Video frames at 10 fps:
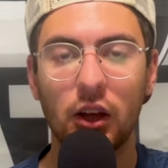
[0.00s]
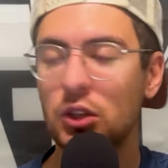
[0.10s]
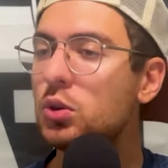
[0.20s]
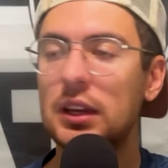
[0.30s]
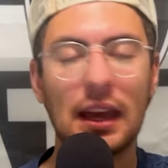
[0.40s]

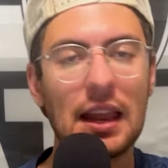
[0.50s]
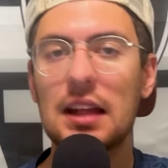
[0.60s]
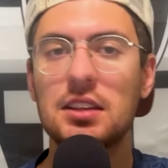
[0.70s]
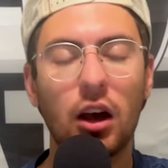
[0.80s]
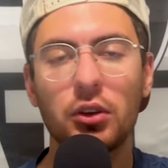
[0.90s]
you
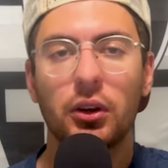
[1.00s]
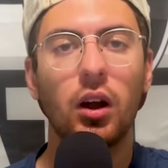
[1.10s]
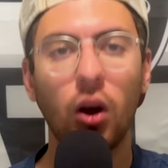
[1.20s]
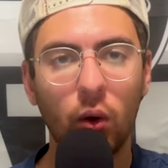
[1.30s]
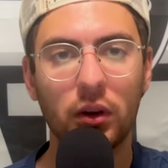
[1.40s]
cannot tell your
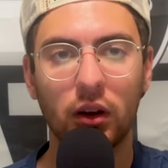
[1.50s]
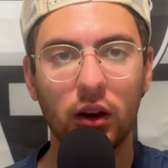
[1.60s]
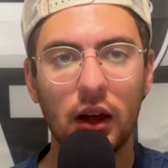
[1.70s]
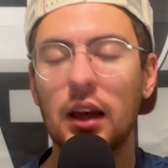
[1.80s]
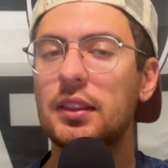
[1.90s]
owner,
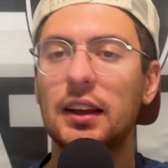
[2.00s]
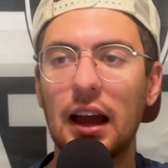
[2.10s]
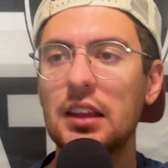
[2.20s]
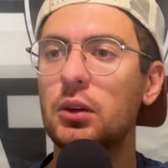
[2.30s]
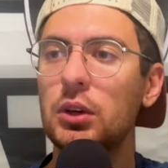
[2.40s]
the
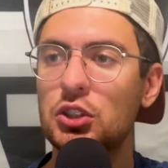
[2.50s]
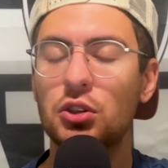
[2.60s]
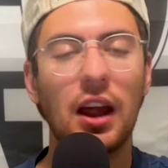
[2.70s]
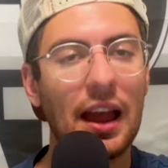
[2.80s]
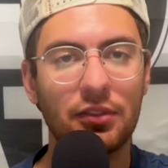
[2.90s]
guy that we
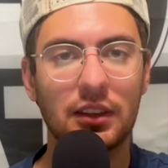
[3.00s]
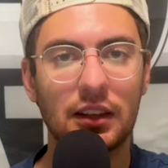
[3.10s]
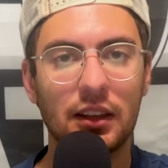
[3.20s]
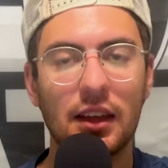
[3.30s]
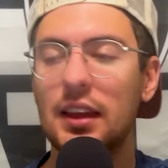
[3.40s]

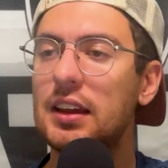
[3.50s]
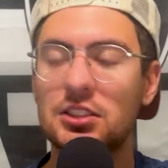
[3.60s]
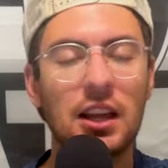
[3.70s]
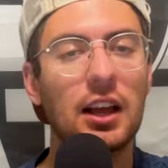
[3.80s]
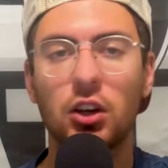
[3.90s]
drafted is
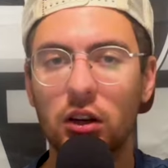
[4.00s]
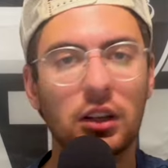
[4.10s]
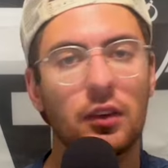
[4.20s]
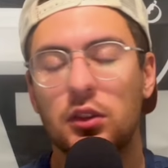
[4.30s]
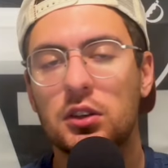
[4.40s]
not good
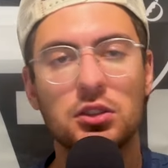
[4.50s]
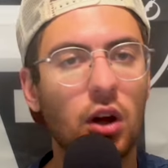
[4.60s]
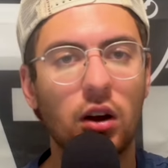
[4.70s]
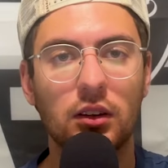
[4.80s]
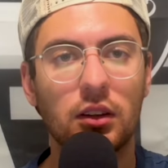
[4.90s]
enough to
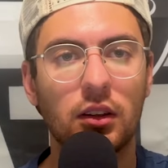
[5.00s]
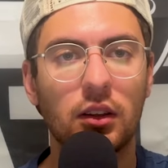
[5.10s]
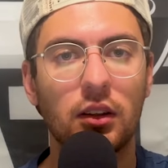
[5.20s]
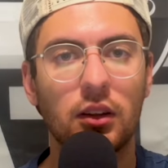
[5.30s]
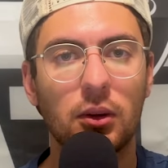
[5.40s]
start.
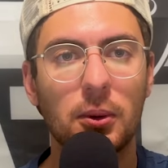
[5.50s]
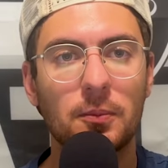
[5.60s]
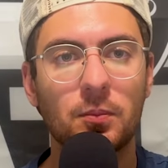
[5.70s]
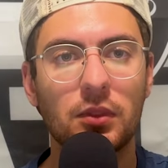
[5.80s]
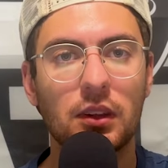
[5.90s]

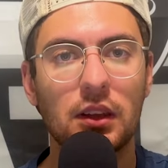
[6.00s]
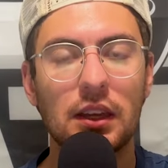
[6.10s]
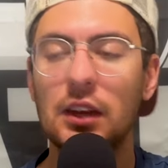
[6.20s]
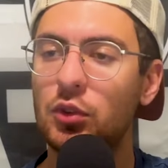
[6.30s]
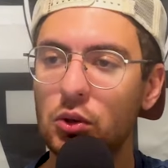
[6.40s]

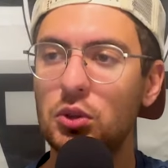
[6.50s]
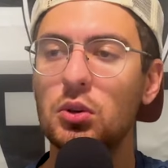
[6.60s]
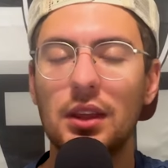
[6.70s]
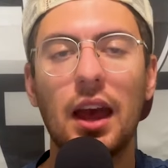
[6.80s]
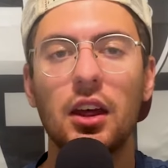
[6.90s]
If you do
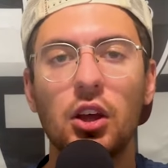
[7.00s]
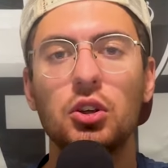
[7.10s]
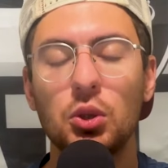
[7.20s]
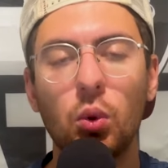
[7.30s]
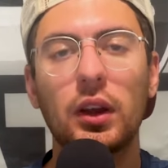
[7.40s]
that,
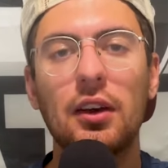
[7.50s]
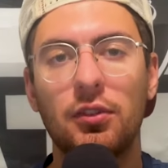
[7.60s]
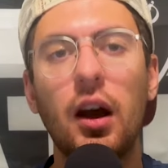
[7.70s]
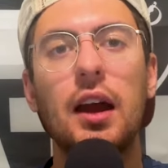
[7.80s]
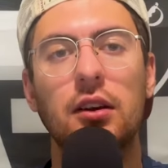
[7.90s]
you will get
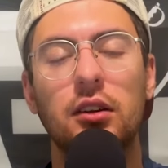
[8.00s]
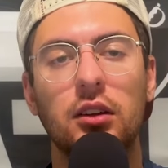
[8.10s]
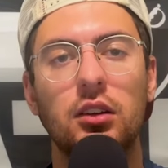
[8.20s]
fired.